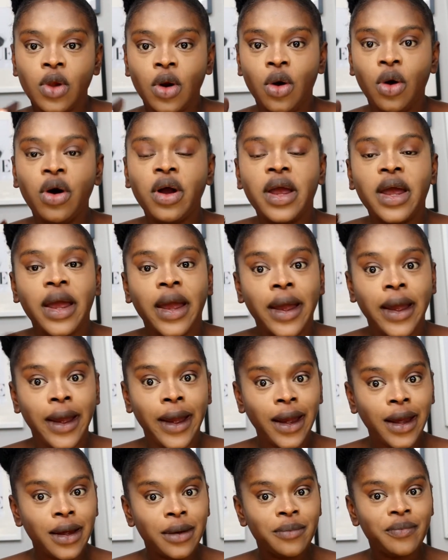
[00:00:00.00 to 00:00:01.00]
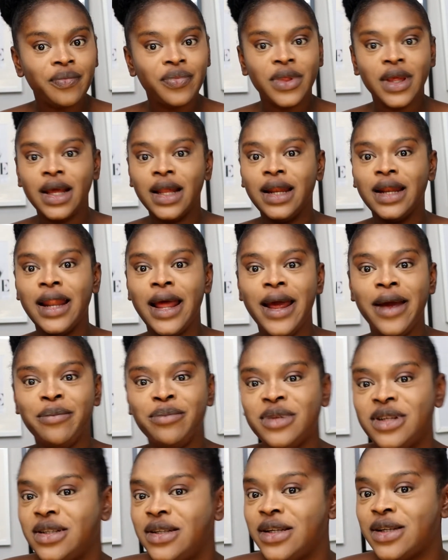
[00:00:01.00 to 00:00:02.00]
Okay, he
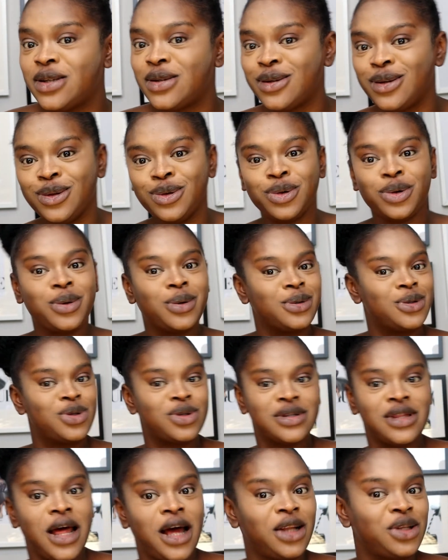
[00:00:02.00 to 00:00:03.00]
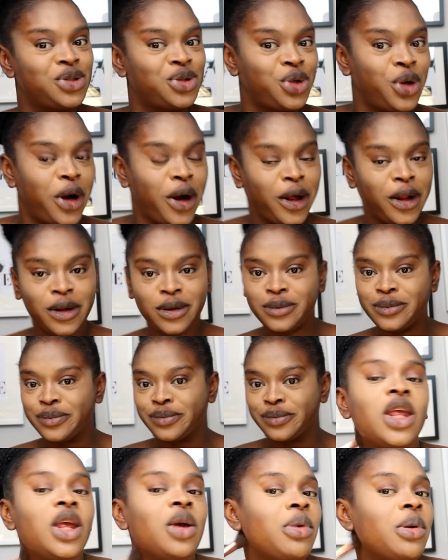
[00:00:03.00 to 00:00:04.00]
named this look Snatural.
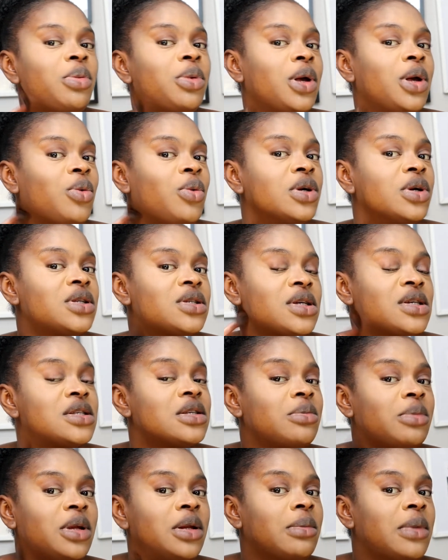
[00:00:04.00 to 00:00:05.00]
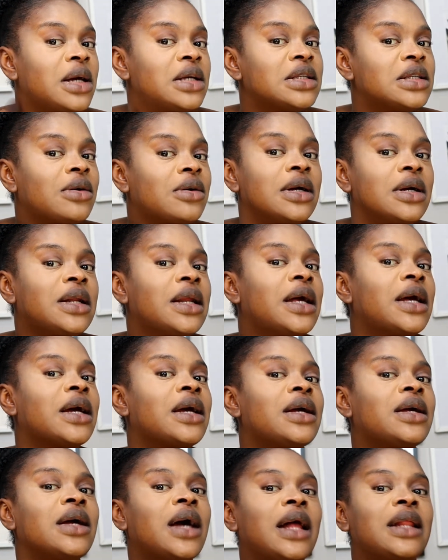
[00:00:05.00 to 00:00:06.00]
You people, you want us to minimize our neck.
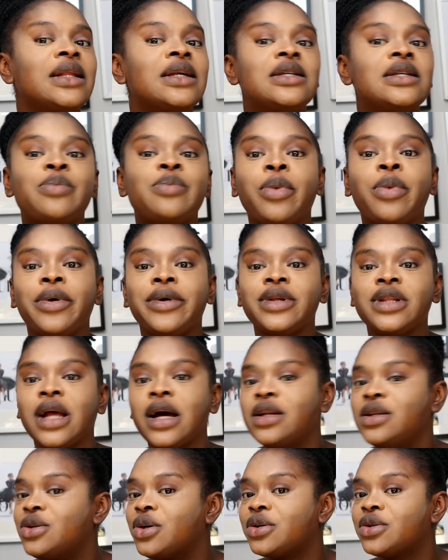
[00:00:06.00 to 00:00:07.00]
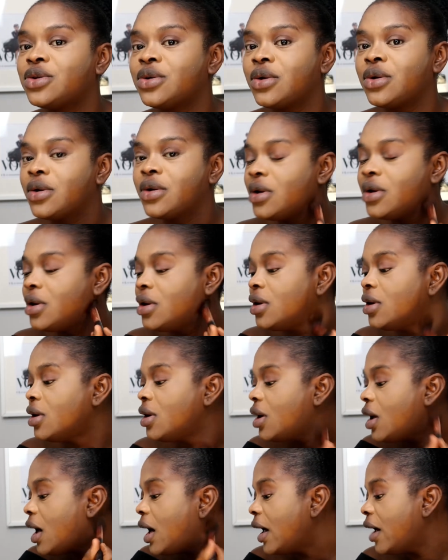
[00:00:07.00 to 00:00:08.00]
At this point and junction,
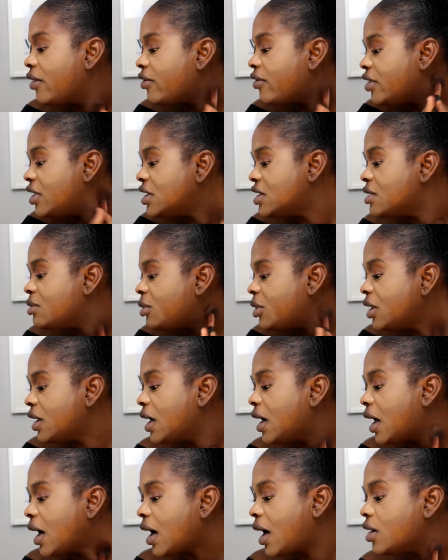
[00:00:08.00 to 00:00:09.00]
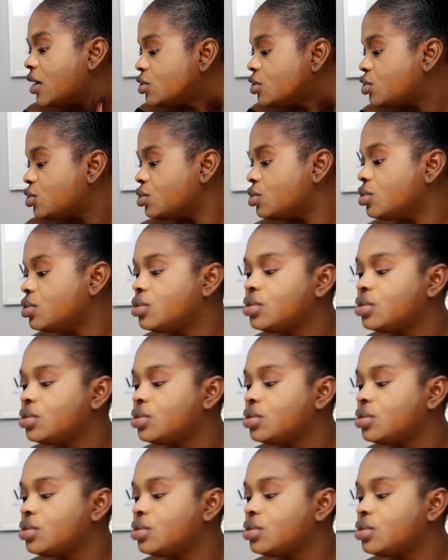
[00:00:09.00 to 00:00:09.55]
I have eaten more than I can chew.